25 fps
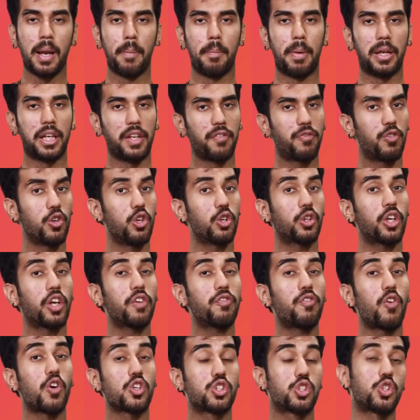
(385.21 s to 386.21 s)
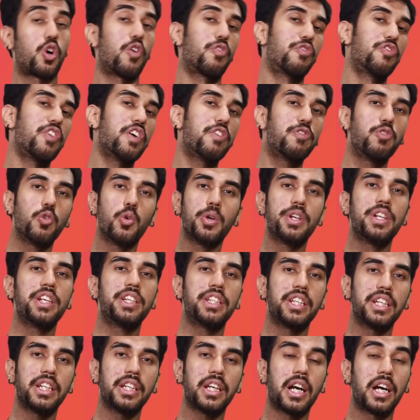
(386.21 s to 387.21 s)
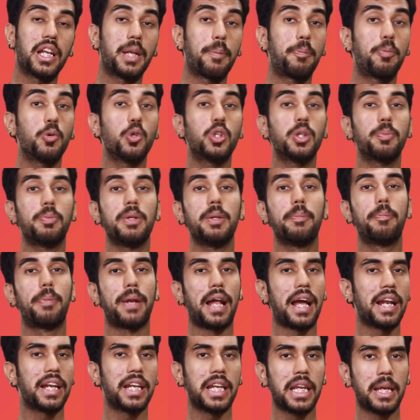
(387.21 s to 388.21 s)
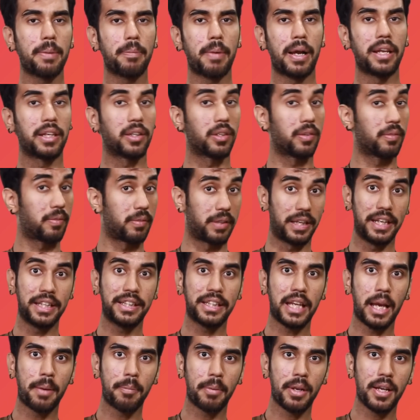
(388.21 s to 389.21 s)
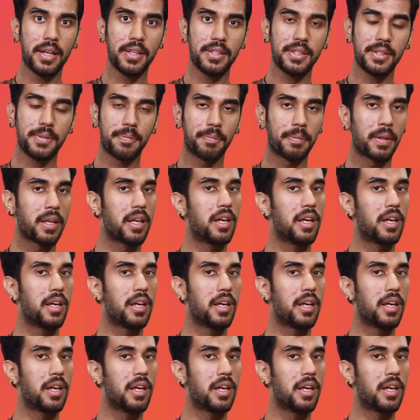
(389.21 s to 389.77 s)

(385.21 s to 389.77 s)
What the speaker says: But if you're looking for software fluidity, a reputable brand name and great cameras,